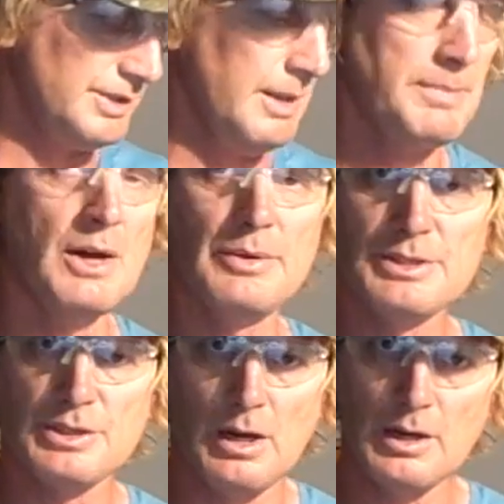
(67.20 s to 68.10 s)
step now
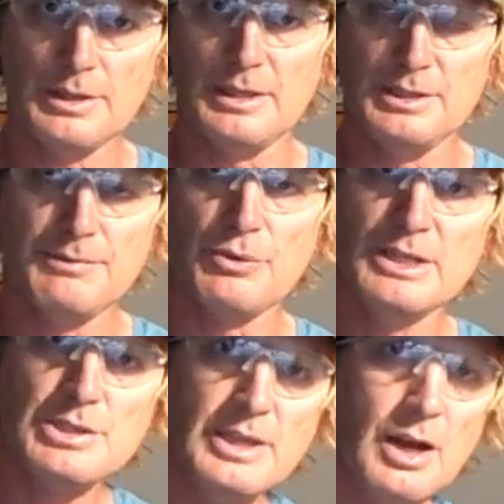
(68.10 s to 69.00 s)
is to harden it,
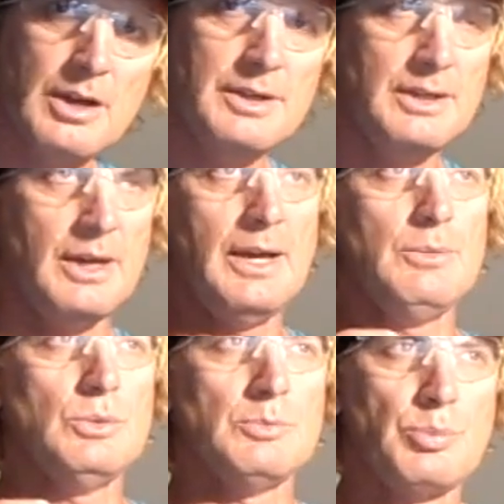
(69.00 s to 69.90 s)
differentially harden it.
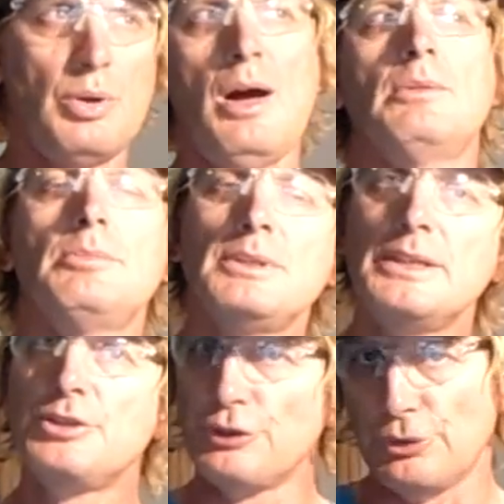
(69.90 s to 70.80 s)
I will
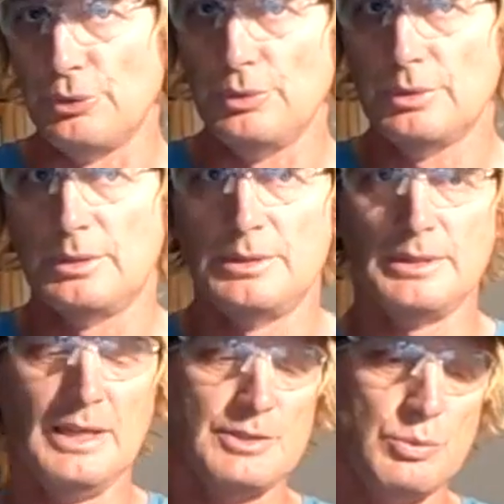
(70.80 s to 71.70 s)
probably do.
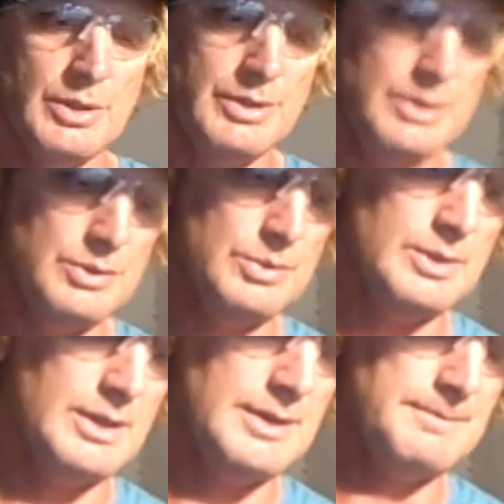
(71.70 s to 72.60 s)
That's where
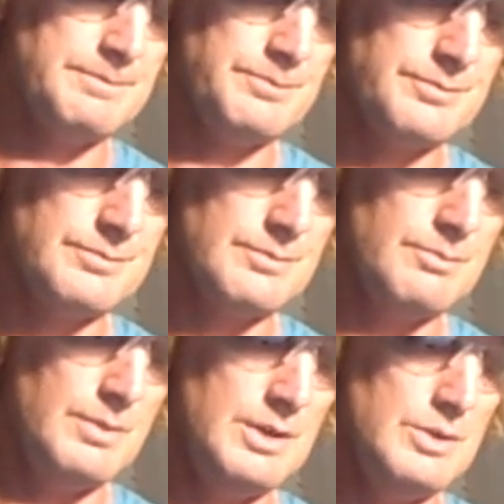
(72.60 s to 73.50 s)
you
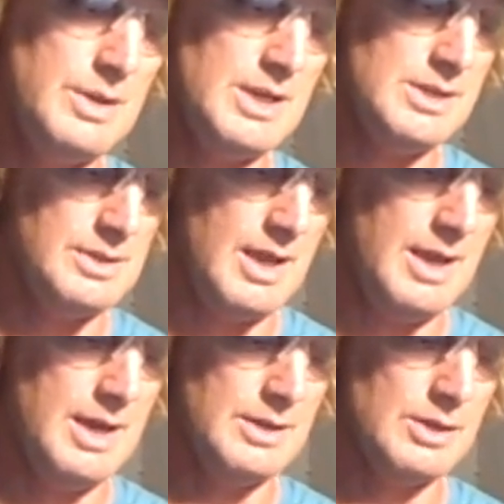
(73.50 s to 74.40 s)
heat
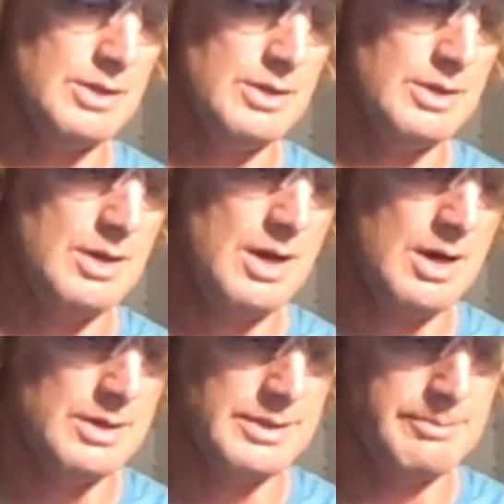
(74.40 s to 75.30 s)
and
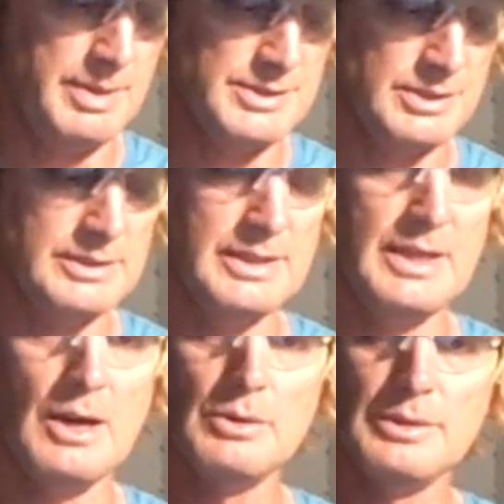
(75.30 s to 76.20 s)
harden basically
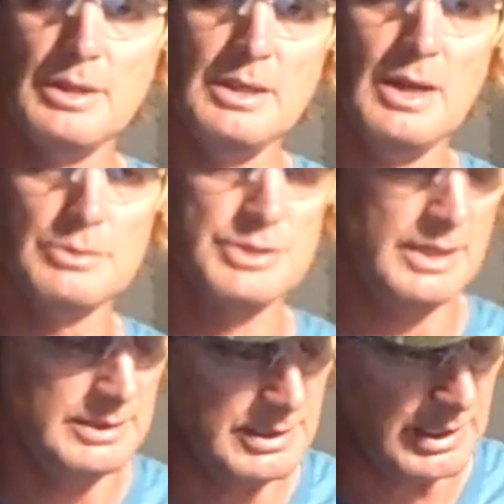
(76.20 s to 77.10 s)
the
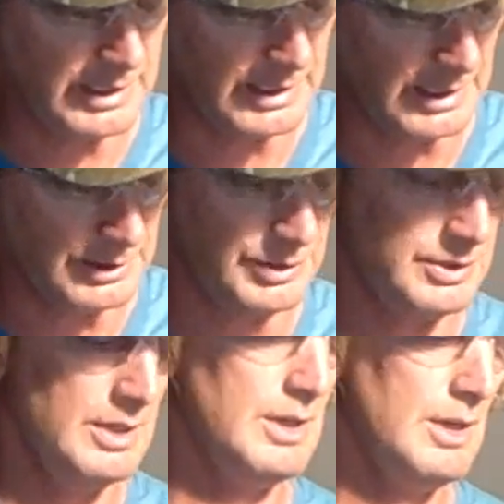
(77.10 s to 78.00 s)
outside cutting edge.
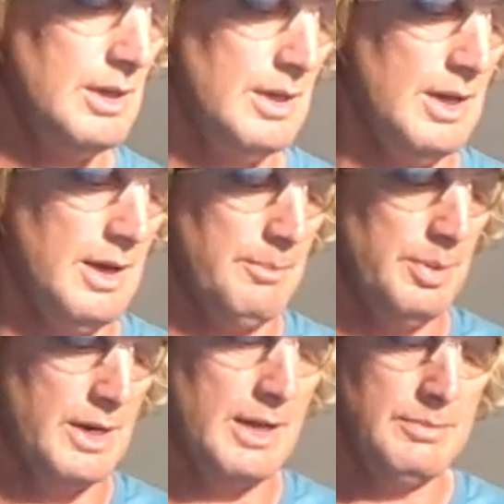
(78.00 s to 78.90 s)

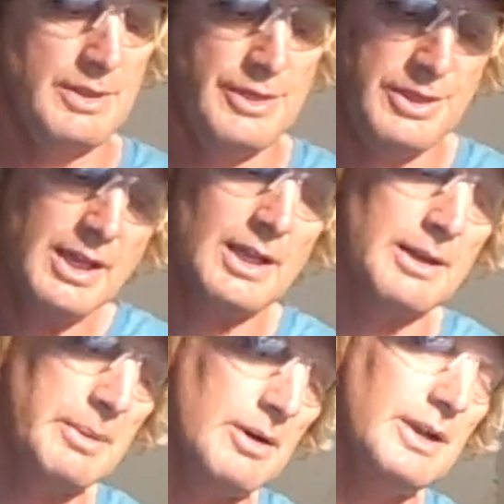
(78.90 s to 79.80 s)
But I've been thinking
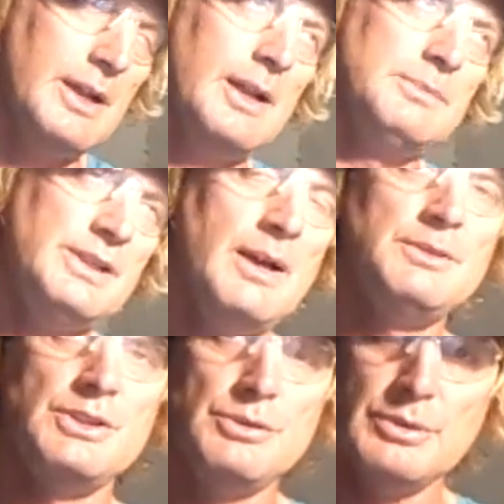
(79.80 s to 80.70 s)
about, and I'm
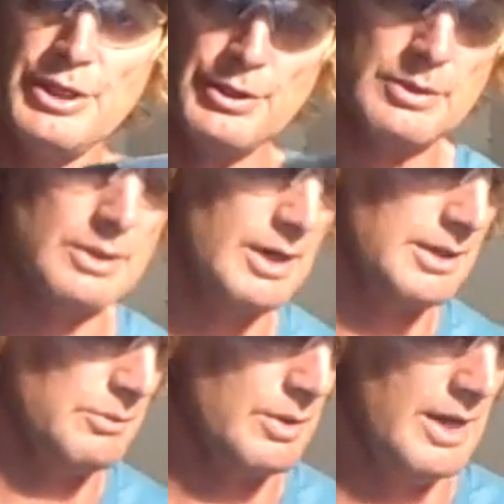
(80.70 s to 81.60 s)
tempted to do a thorough
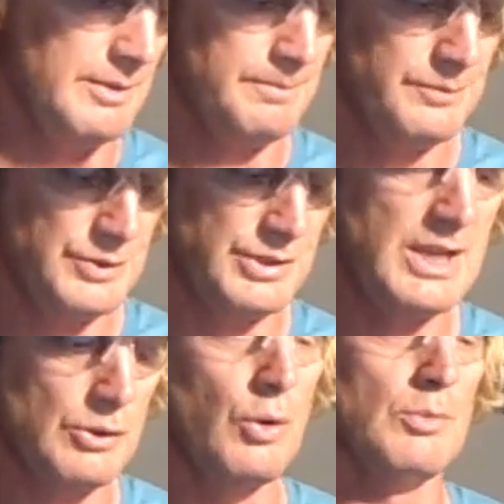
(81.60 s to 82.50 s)
harden where I just
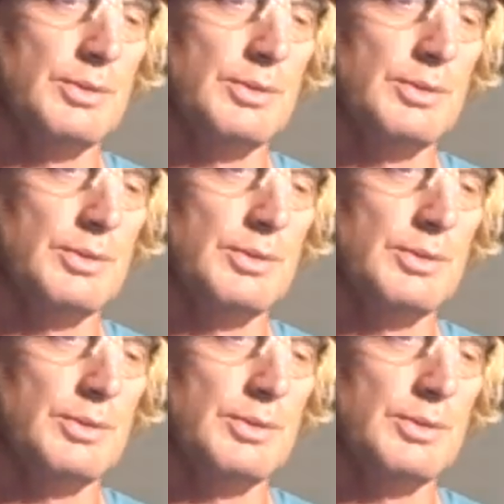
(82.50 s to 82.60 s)
heat the whole